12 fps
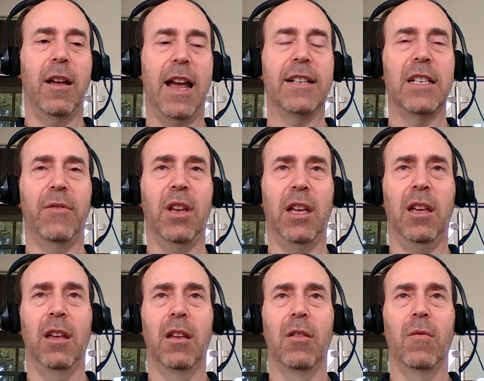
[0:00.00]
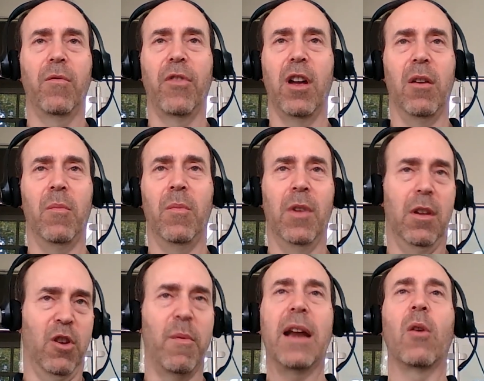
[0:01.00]
activity from
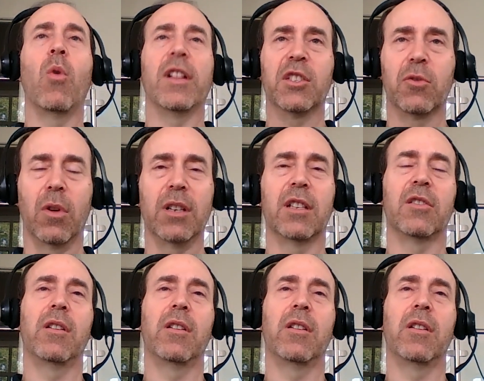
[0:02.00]
no matter what source.